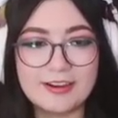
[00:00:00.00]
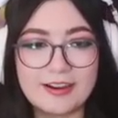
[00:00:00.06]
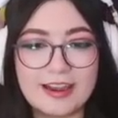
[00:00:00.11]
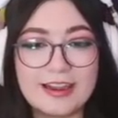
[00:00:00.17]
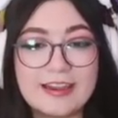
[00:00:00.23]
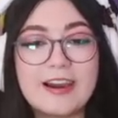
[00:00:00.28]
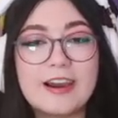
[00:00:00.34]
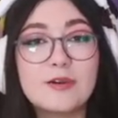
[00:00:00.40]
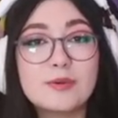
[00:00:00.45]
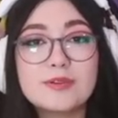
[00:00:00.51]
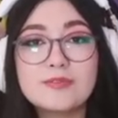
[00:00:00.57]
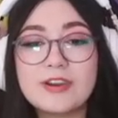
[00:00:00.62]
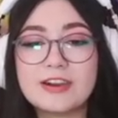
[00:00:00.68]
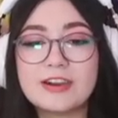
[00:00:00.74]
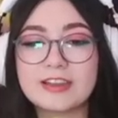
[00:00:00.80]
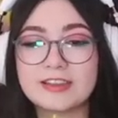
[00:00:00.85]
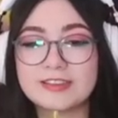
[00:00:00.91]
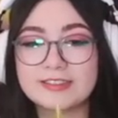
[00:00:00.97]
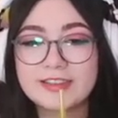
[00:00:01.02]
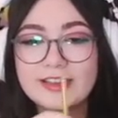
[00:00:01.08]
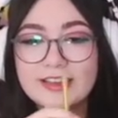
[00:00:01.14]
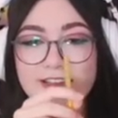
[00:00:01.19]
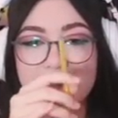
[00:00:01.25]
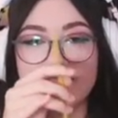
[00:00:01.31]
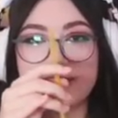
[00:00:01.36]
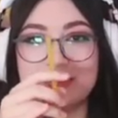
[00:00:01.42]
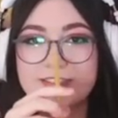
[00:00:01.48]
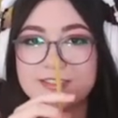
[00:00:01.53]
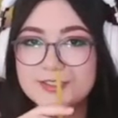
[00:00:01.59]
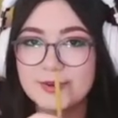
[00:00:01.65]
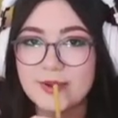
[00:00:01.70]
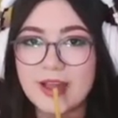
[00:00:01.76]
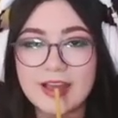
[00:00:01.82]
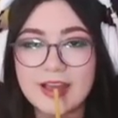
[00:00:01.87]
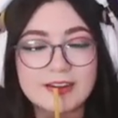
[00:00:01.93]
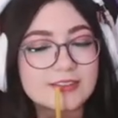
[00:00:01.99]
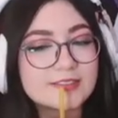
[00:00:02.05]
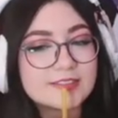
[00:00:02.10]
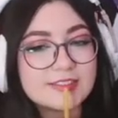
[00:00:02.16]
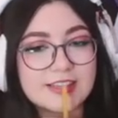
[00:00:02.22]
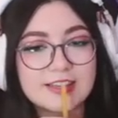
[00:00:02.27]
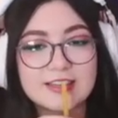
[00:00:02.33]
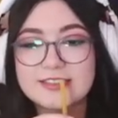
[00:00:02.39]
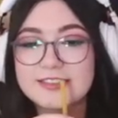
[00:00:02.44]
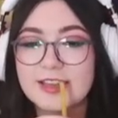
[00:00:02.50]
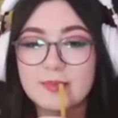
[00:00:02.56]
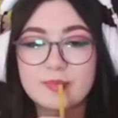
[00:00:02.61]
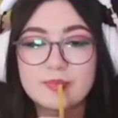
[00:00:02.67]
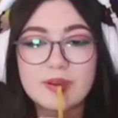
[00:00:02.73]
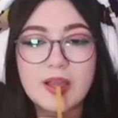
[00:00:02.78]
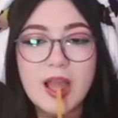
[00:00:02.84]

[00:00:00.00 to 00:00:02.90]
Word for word: All right, are we ready? Let's go ahead. Take a sip.